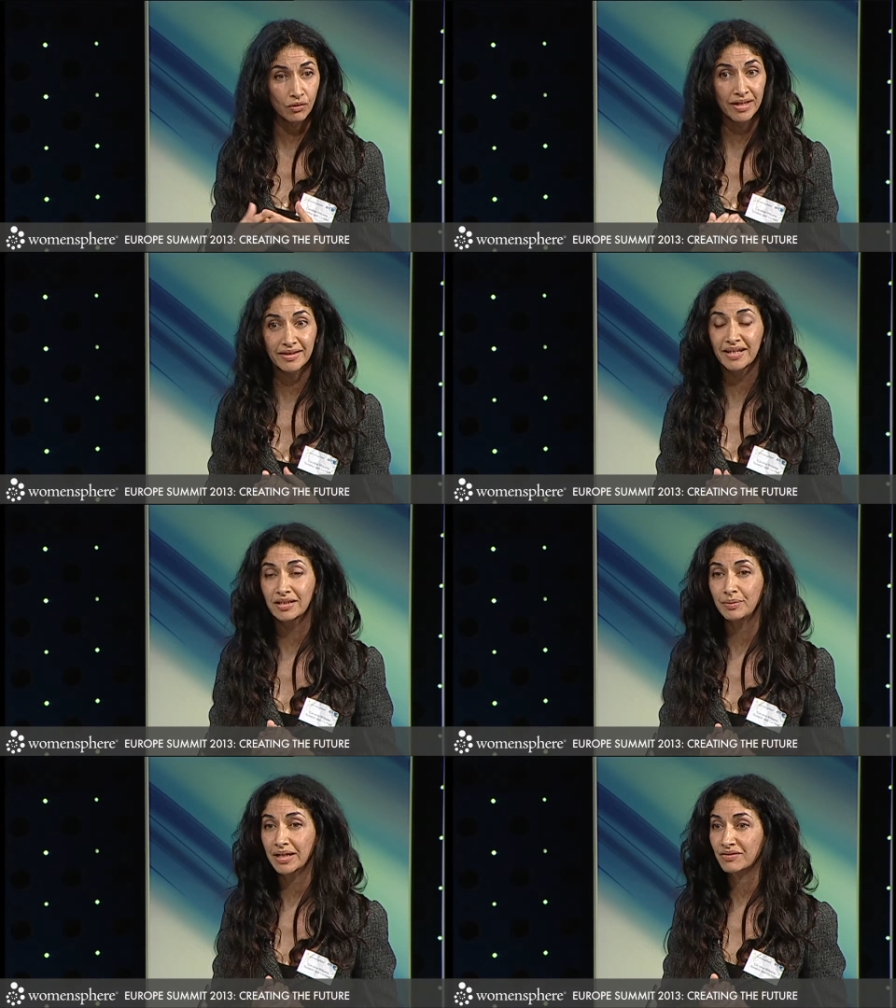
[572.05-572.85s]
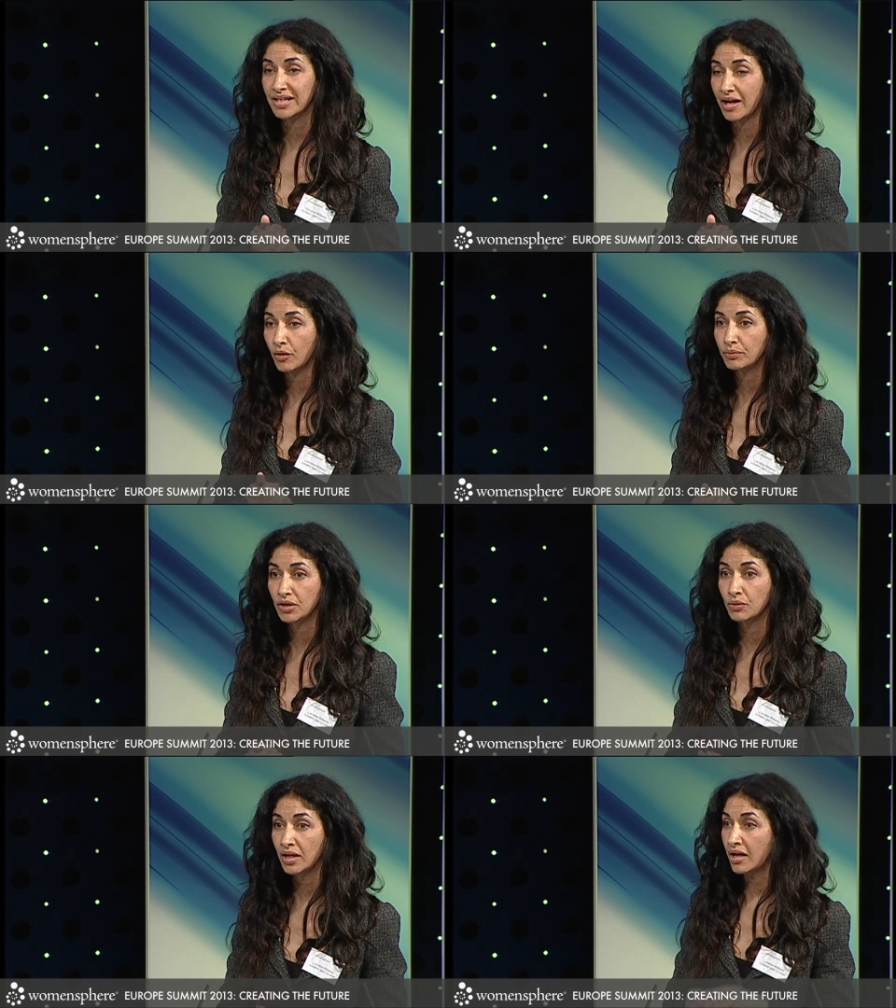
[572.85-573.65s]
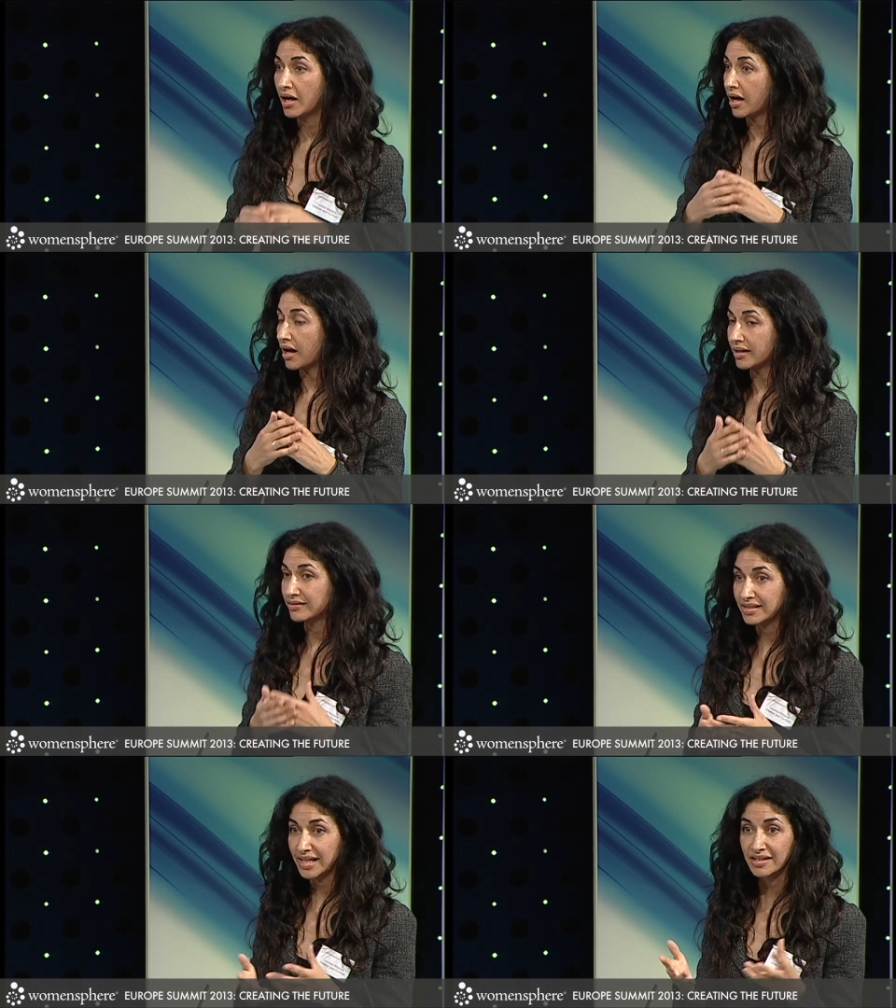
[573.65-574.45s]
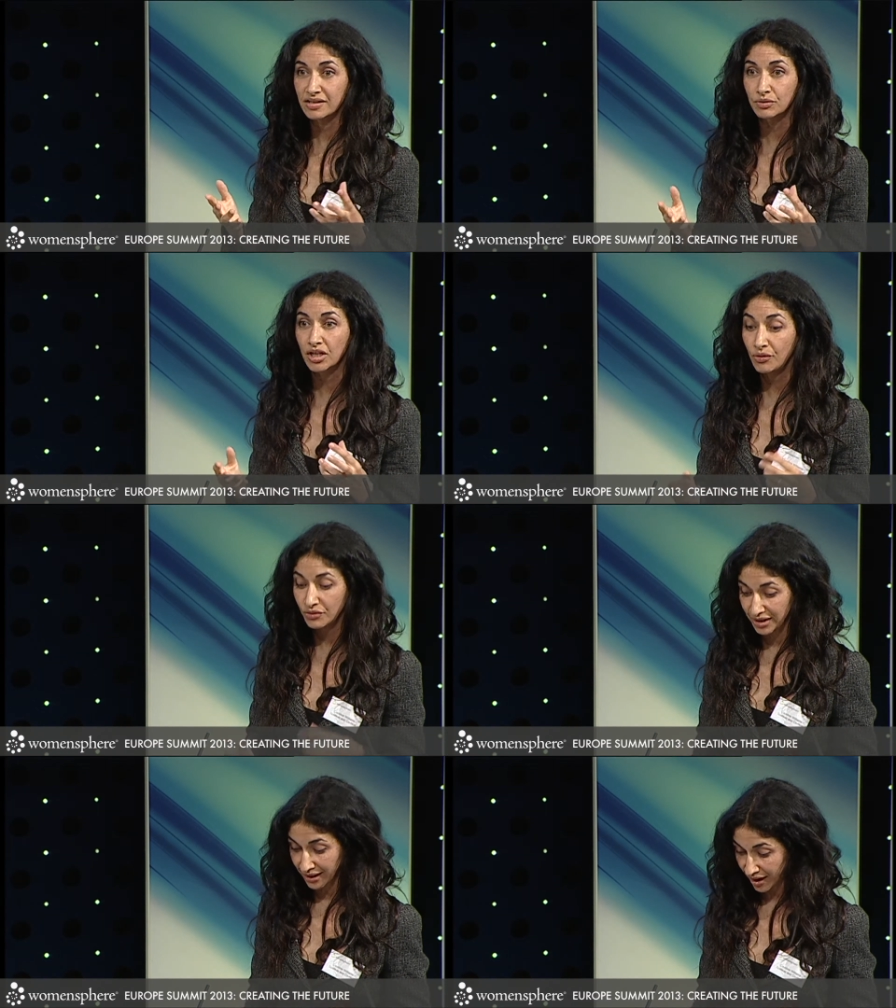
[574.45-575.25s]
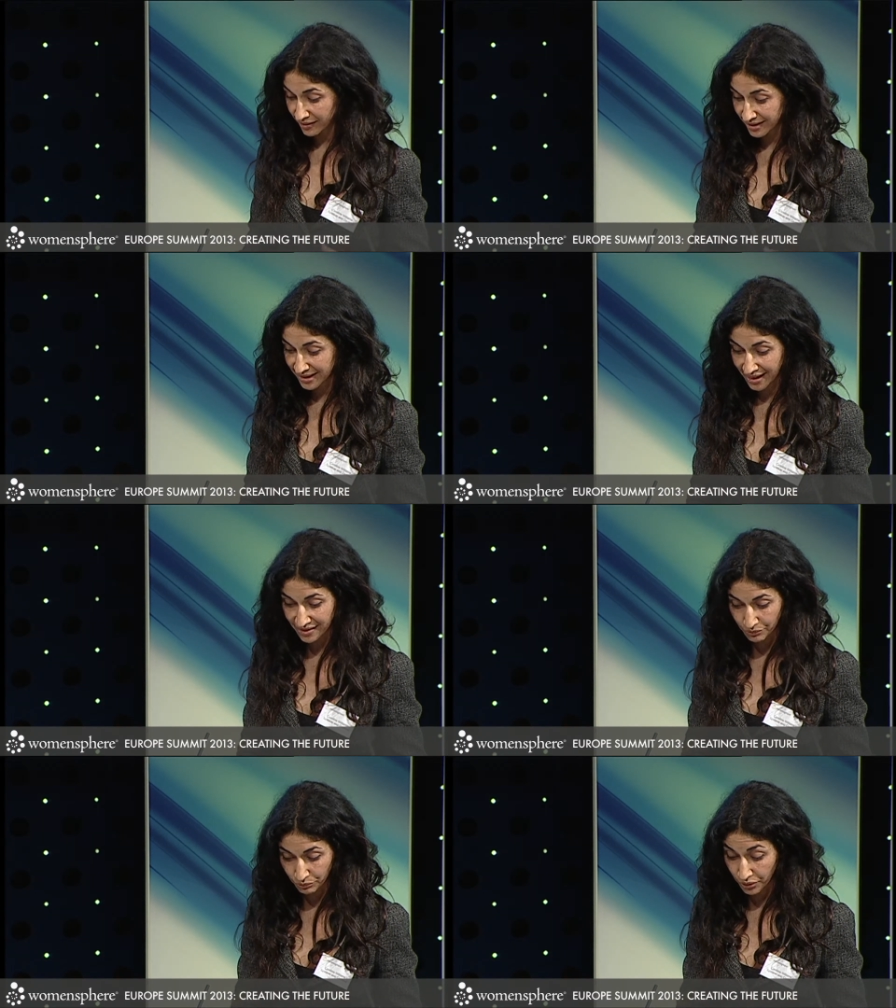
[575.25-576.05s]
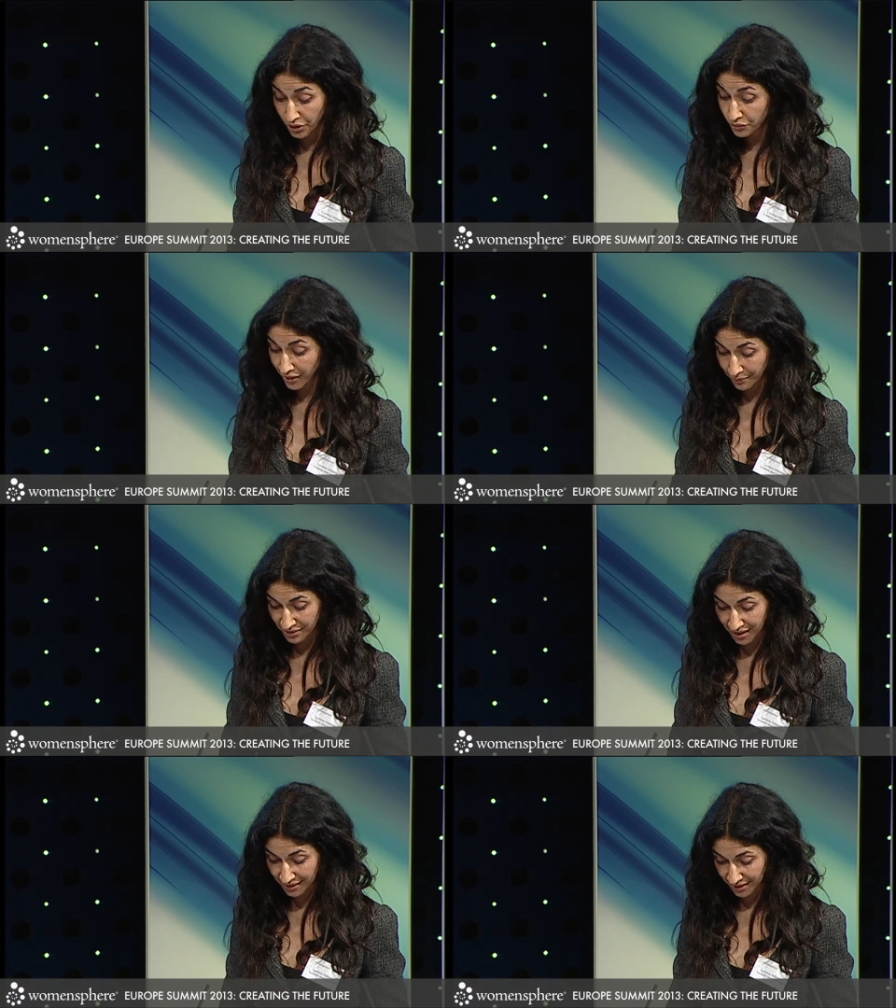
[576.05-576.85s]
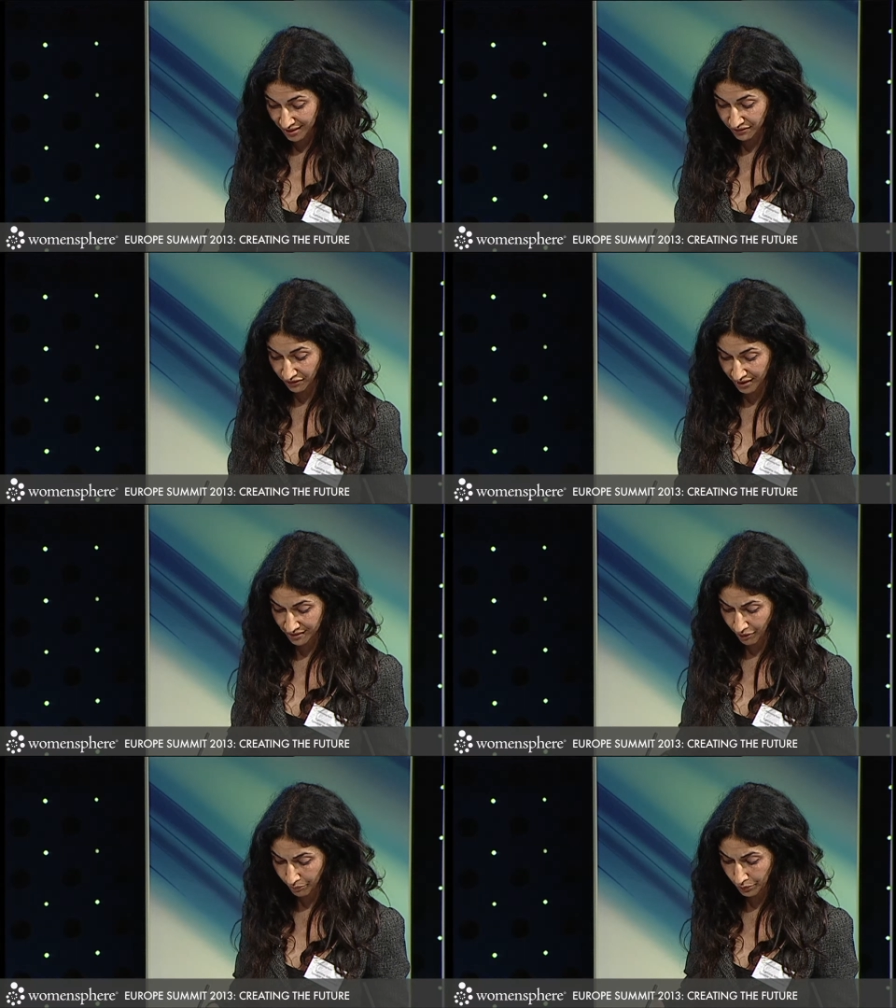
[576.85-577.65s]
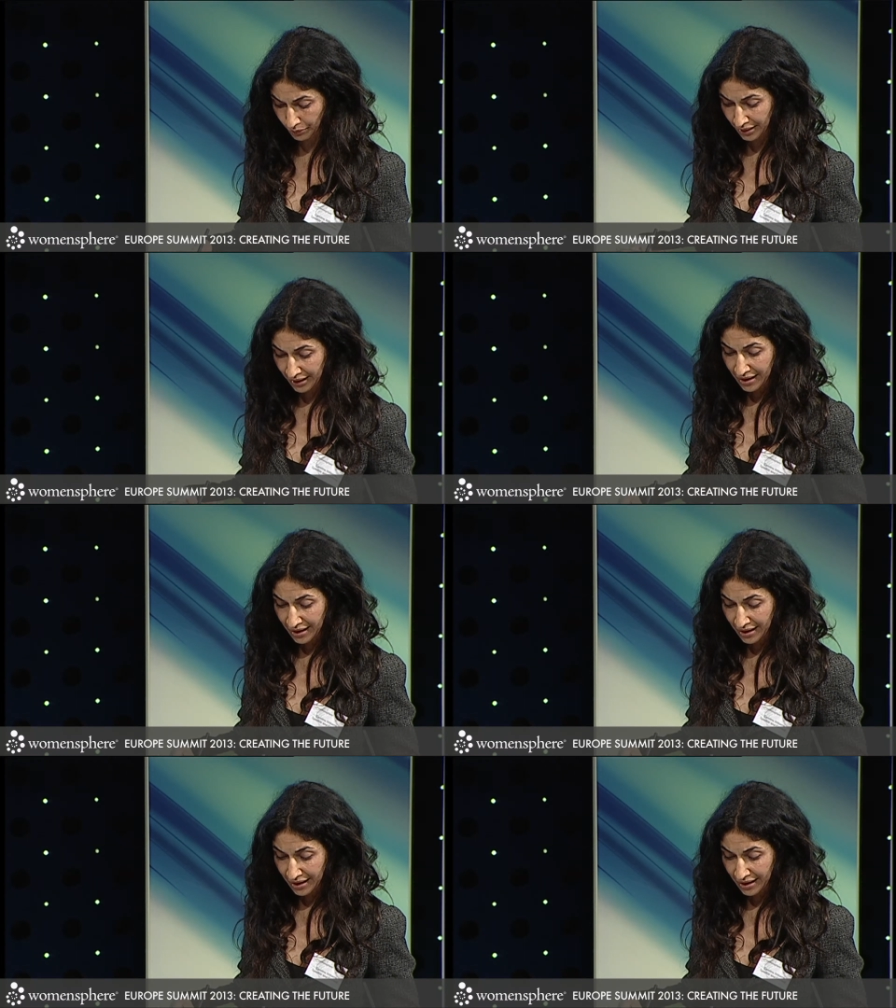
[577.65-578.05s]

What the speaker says: All right, they're going to be able to help you undertake some coaching, undertake some programs like this, for example.